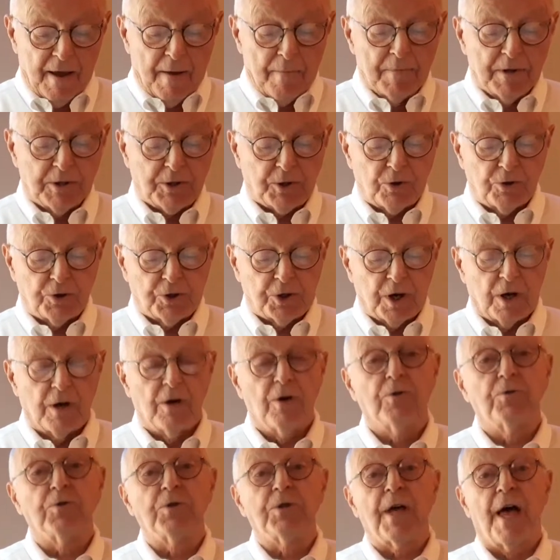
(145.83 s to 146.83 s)
Mr.
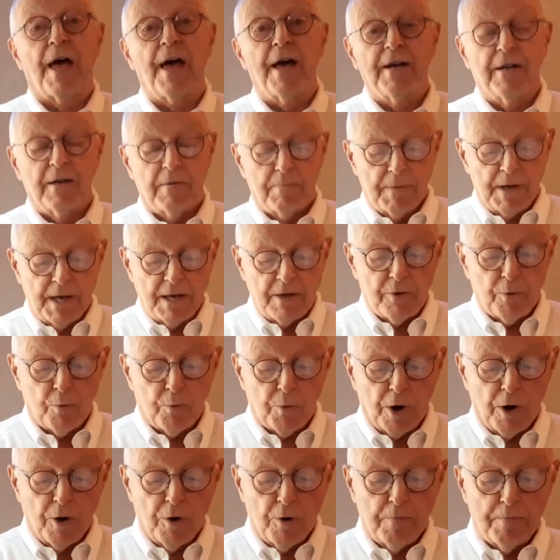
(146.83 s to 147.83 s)
Jones handed me the
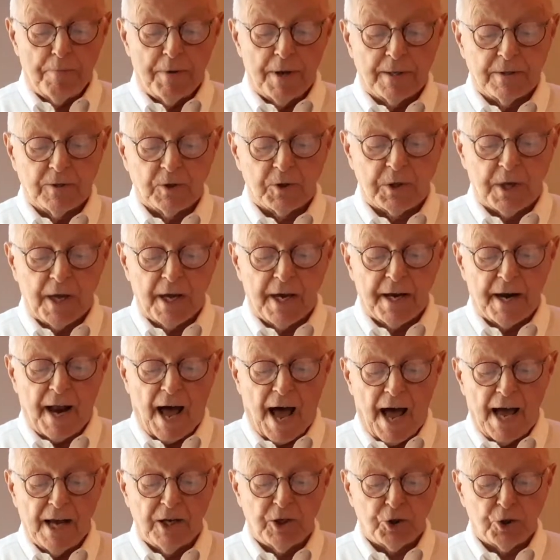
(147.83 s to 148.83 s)
rope and said
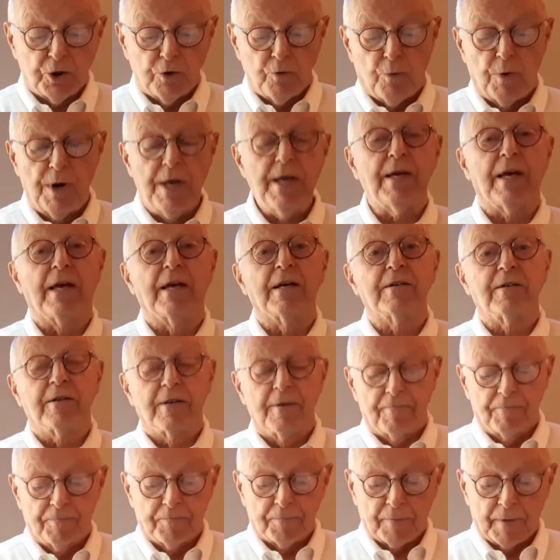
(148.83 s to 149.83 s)
I should ring it.
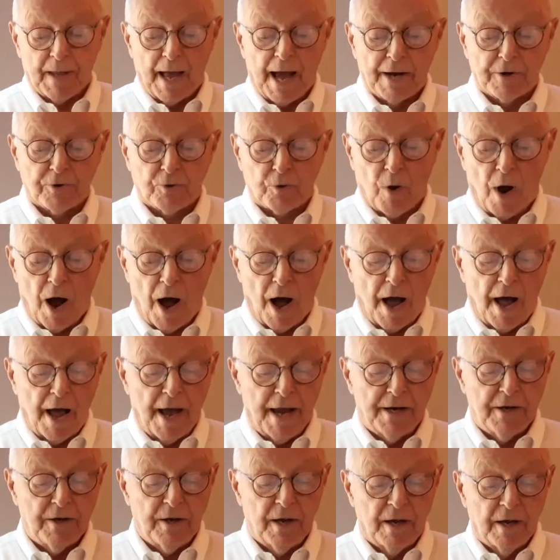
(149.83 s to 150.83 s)
I
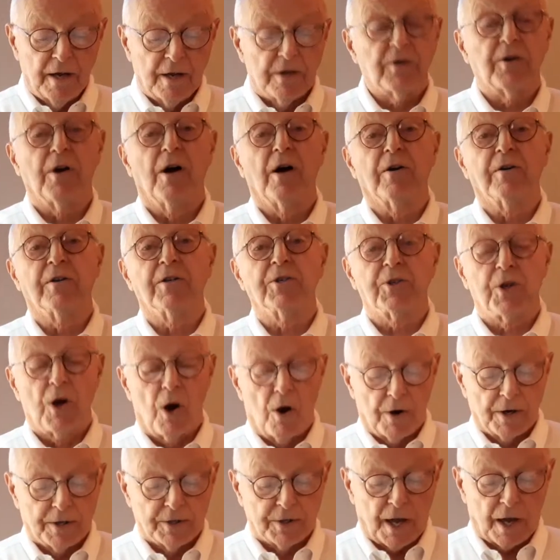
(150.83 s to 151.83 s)
tried, tugged as
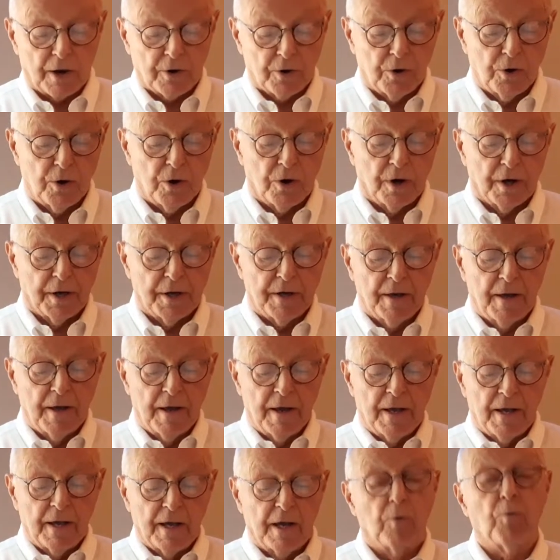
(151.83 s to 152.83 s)
hard as I could.
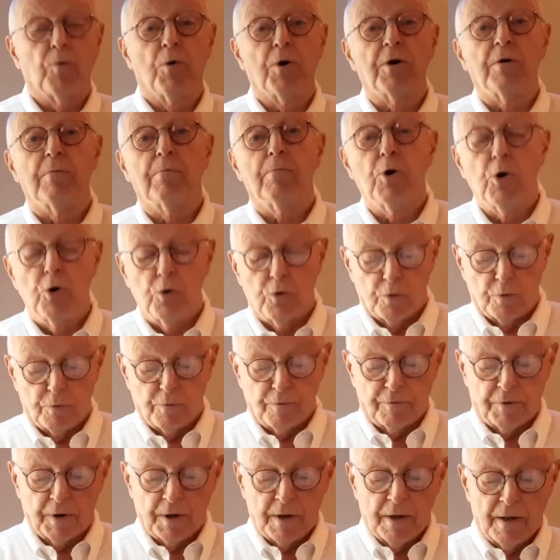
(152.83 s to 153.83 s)
It wouldn't
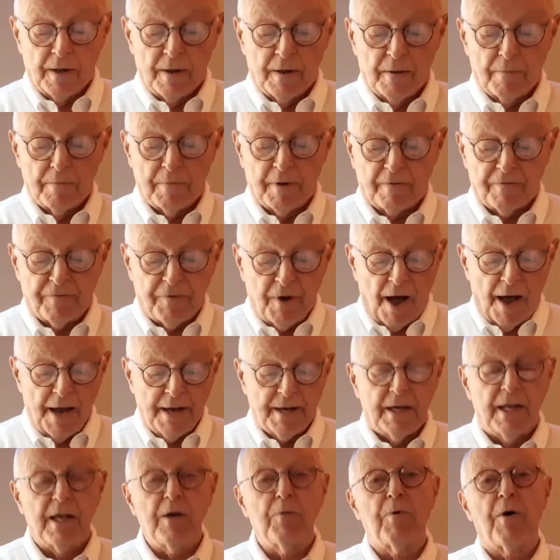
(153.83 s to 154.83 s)
move. But
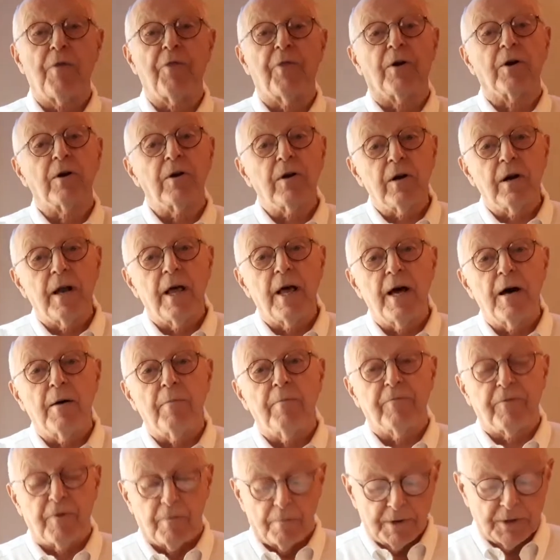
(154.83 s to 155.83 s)
finally, with a little
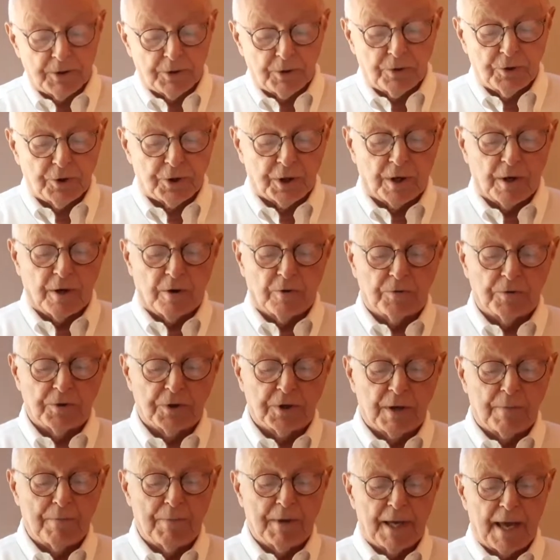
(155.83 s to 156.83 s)
help from Mr.
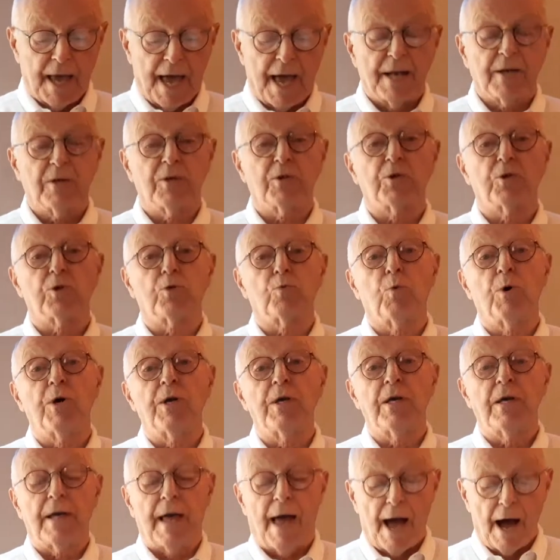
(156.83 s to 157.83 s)
Jones, it began to
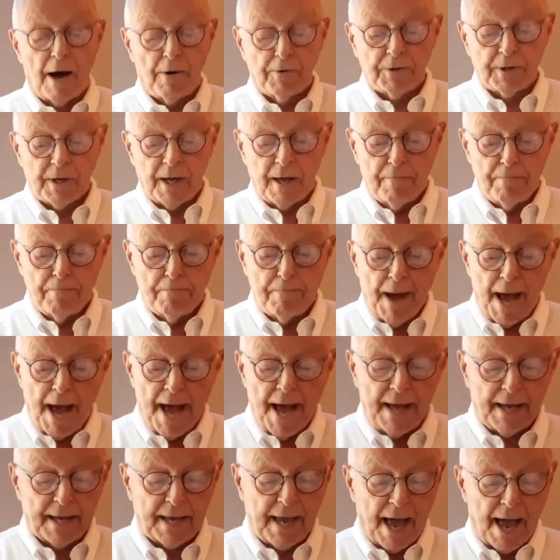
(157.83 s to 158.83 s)
swing out and
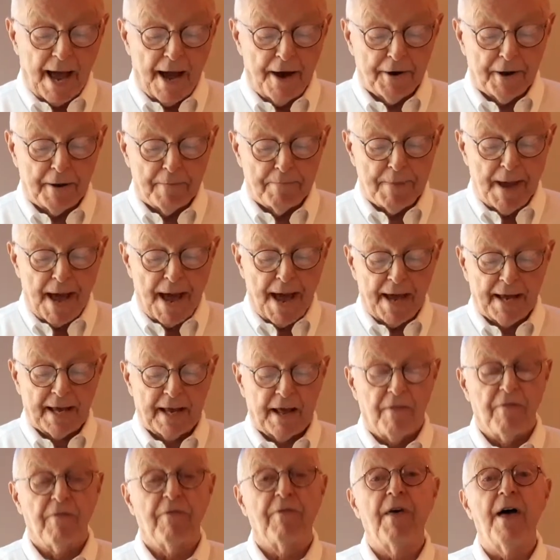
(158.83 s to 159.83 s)
back,
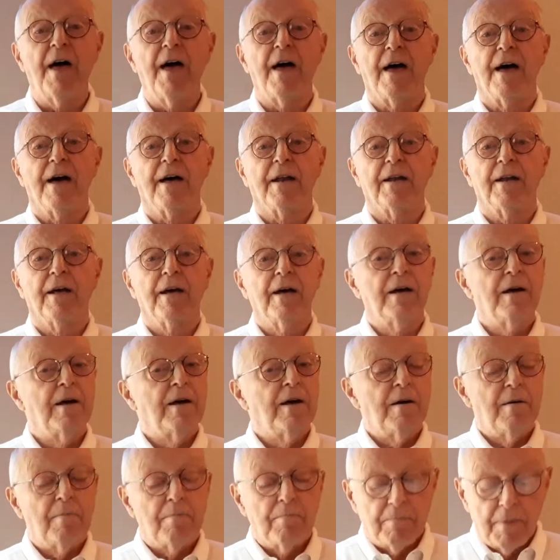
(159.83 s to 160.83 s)
and then,
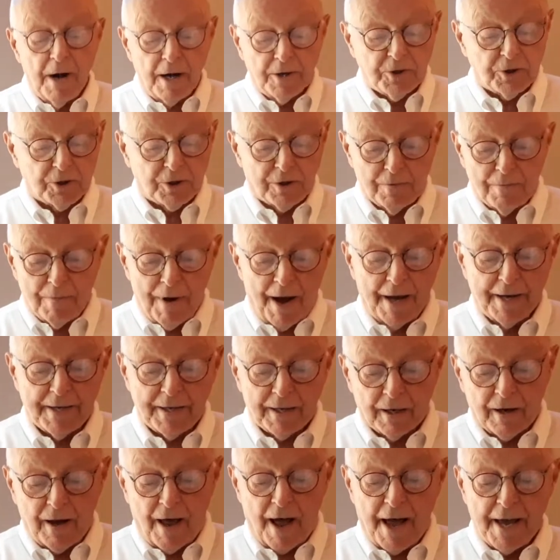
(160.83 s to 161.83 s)
much to my
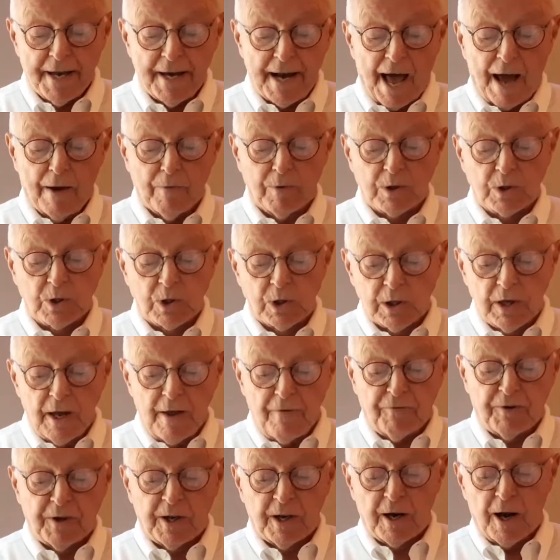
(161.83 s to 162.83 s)
delight, I was
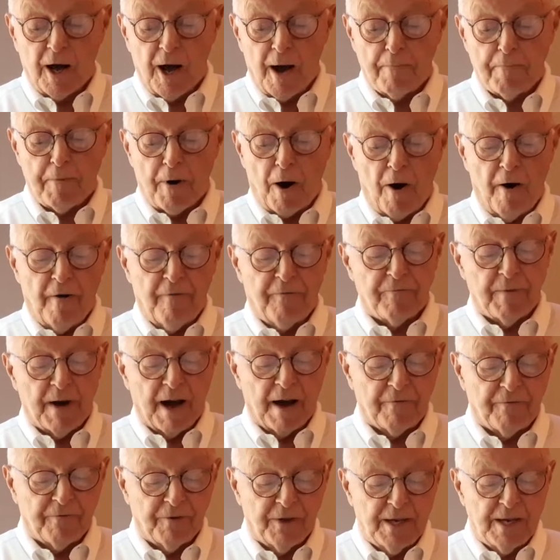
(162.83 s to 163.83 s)
lifted up off
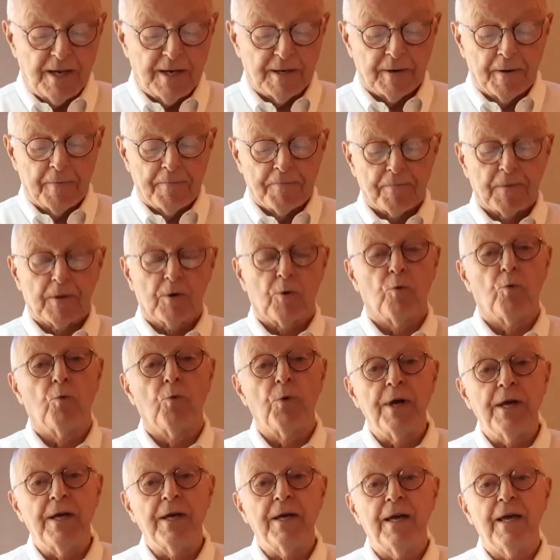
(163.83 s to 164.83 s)
my feet,
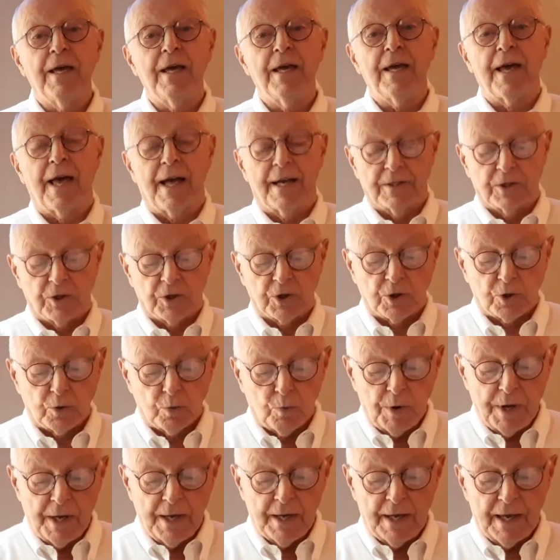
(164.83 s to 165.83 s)
ringing and
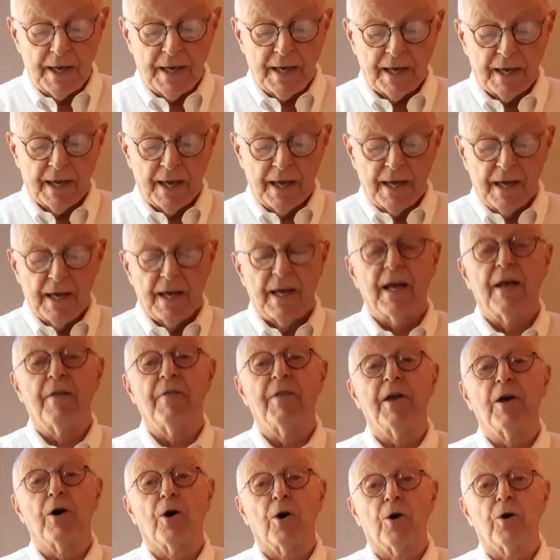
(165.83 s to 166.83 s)
swinging in
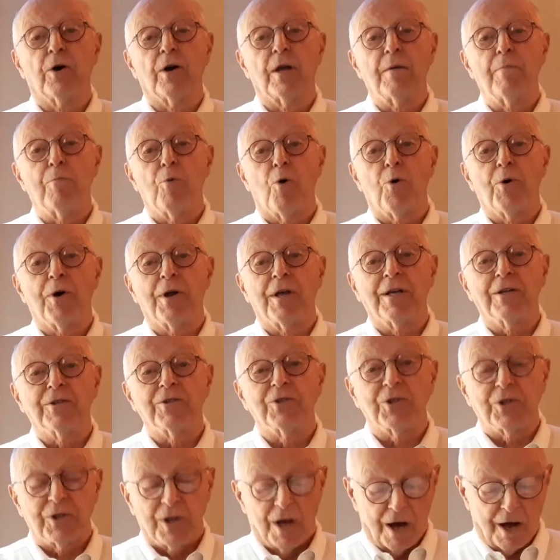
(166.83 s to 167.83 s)
the early morning
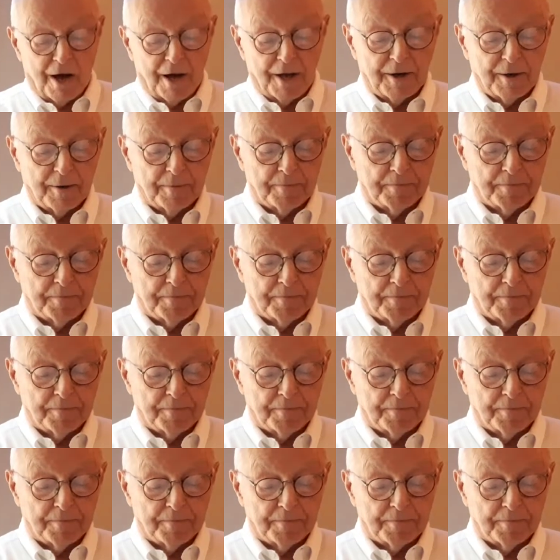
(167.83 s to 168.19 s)
sun.